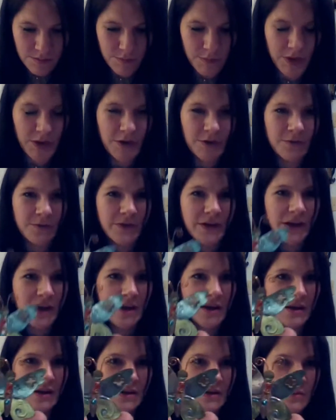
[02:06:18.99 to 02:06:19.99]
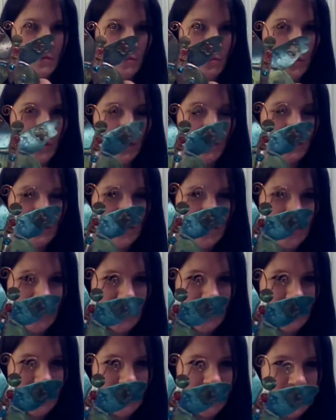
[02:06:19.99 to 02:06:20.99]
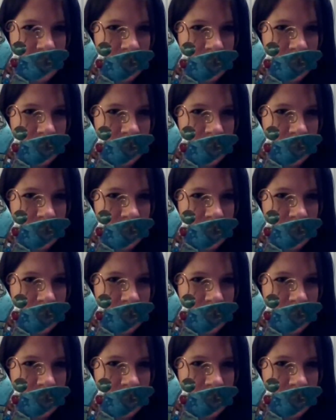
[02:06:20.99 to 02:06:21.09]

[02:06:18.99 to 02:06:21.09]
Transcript: butterfly brooch.